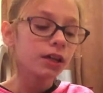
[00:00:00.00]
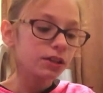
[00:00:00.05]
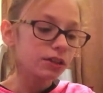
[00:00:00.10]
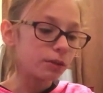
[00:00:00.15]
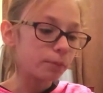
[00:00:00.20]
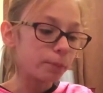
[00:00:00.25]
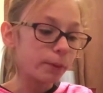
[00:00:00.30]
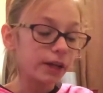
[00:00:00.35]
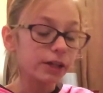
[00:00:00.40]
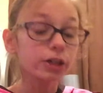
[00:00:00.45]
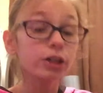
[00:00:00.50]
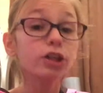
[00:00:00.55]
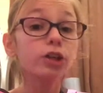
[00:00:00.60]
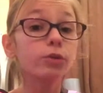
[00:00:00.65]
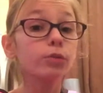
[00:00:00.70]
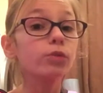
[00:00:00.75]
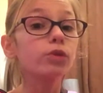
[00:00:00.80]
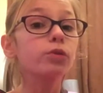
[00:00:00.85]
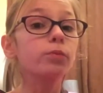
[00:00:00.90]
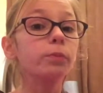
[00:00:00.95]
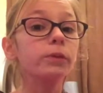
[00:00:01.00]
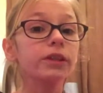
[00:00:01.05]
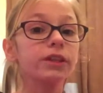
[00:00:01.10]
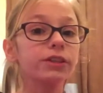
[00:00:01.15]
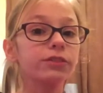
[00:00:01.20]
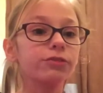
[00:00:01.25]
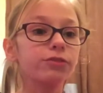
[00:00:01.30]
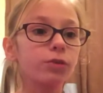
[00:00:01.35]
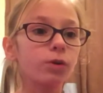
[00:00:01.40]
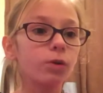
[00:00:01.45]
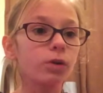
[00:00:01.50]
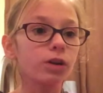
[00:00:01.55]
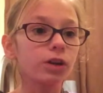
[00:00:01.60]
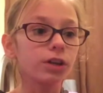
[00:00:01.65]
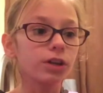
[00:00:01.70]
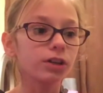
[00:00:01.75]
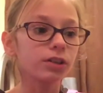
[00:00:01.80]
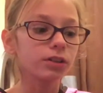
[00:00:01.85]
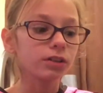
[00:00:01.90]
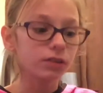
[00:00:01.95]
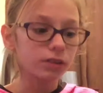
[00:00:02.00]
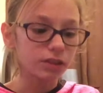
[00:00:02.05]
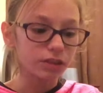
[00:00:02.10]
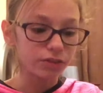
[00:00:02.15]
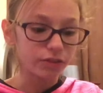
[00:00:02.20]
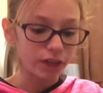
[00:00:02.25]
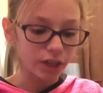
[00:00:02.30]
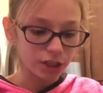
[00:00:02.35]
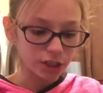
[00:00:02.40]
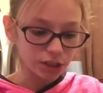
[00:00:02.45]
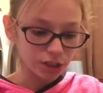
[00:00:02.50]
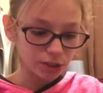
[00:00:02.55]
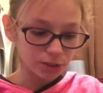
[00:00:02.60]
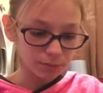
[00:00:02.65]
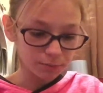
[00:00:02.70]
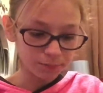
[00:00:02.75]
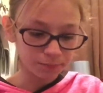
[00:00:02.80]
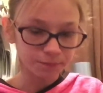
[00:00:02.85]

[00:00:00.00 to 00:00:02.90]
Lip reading: the better it will be for the fish.